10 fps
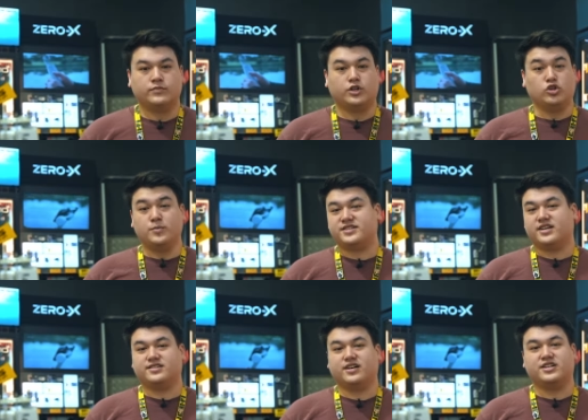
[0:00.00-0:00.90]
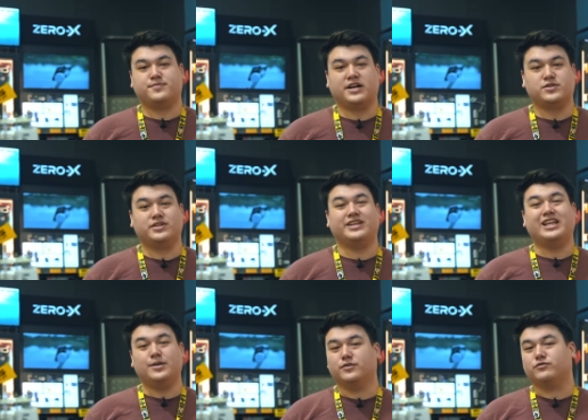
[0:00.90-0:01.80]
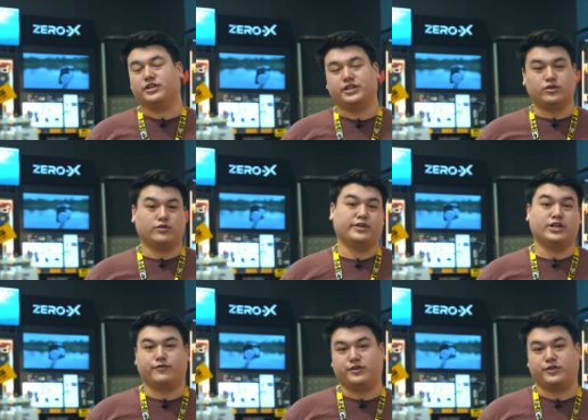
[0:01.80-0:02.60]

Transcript: The Lumix S9 is packed with a heap of really cool video